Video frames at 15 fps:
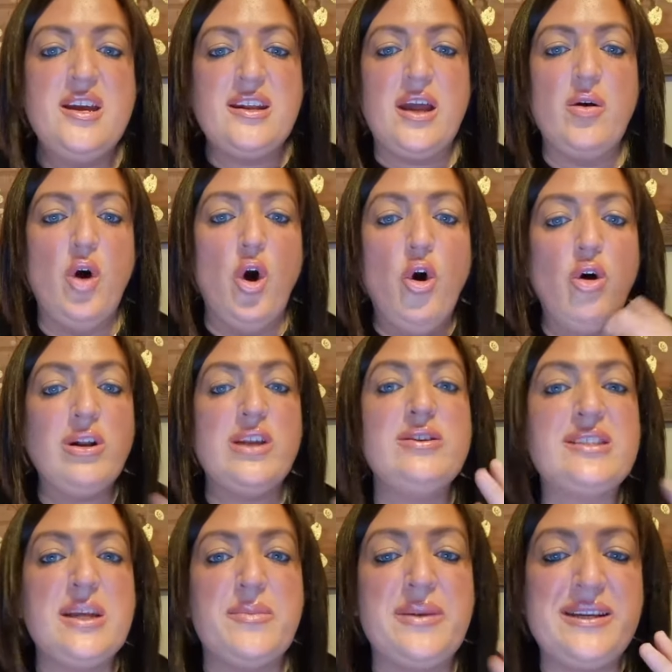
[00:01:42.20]
Now all you
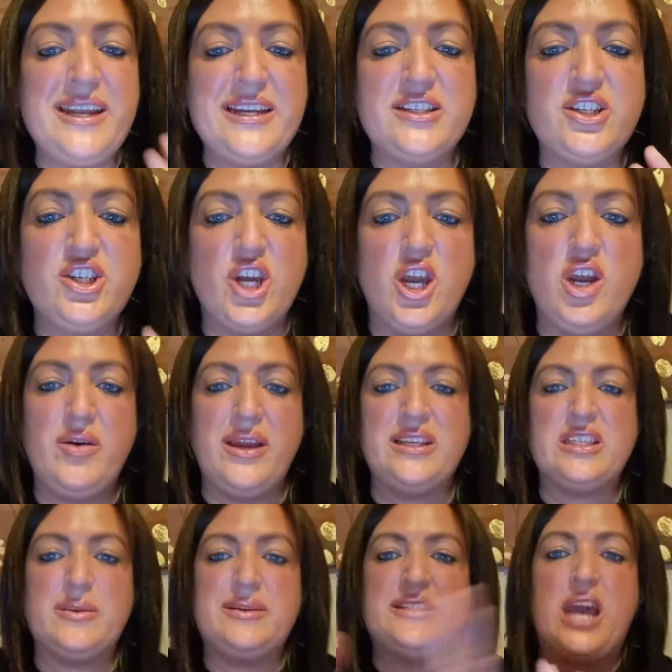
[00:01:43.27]
simply need to do is
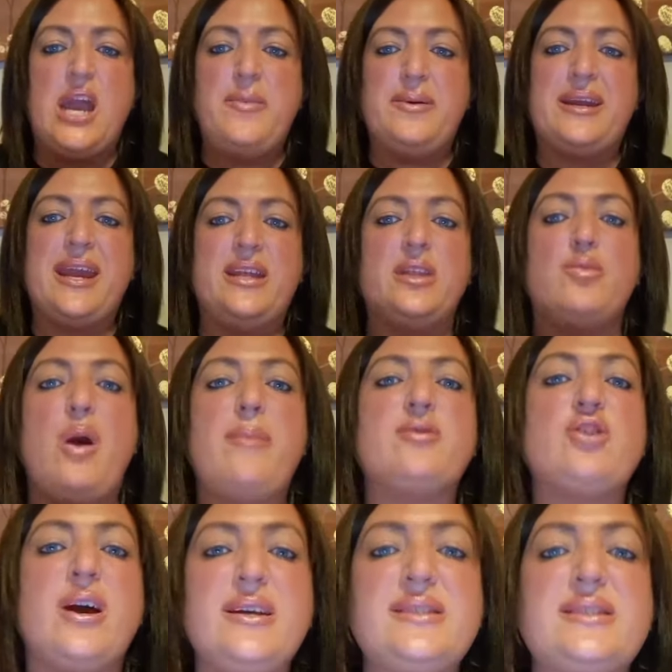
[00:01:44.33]
to be typing in the web
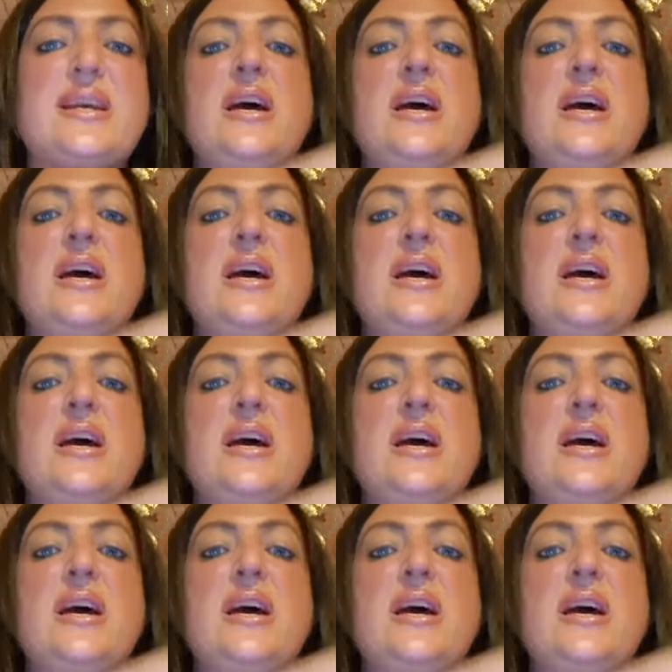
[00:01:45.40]
address